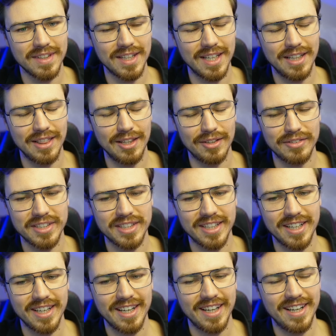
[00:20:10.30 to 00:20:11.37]
I love it.
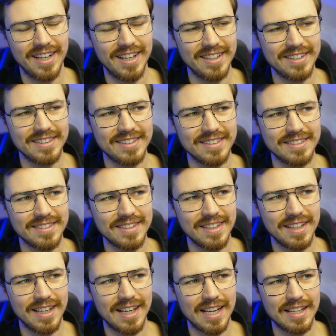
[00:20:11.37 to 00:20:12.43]
And
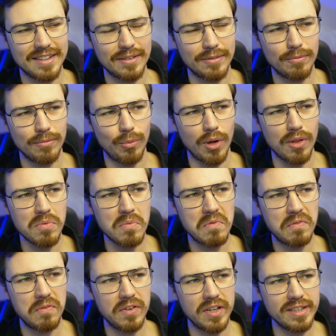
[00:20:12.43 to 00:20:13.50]
the one
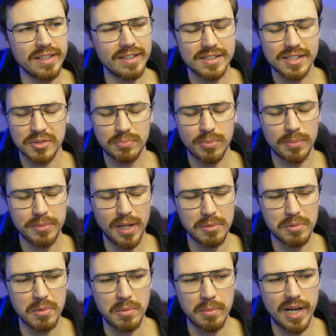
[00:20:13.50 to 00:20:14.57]
thing that just popped up
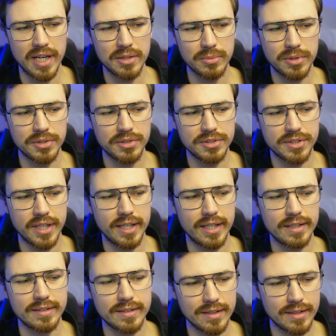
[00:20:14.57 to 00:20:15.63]
in my mind when you
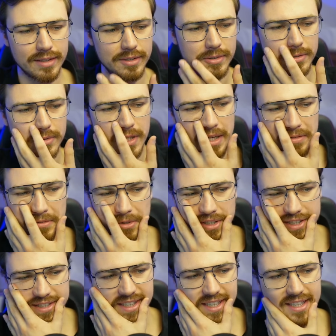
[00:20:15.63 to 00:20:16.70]
said uh, you have to
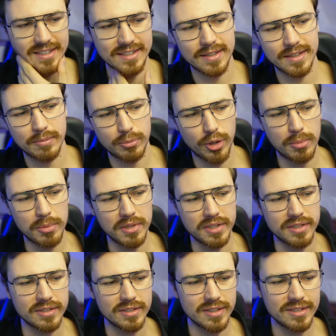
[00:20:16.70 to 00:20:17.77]
understand the
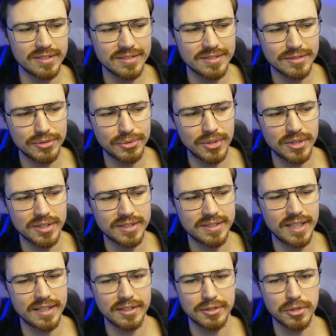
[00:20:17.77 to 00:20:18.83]
problem and to
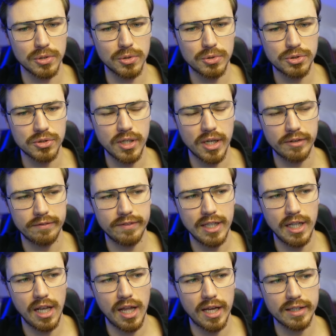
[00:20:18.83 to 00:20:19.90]
understand the solution, I
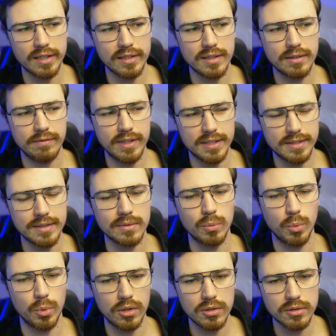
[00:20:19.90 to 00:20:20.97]
feel like in the
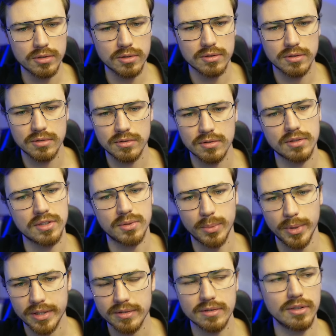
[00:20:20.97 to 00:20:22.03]
Western world,
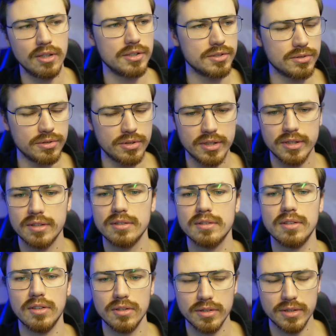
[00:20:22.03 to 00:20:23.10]
Sweden, Austria,
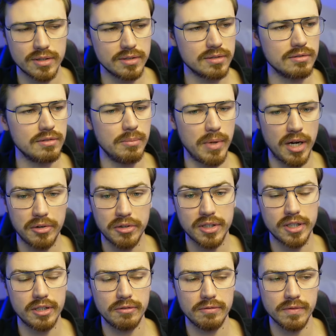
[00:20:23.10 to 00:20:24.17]
all the
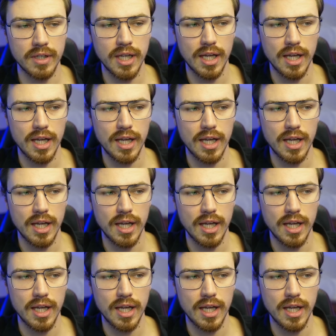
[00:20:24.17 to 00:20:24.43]
America, even,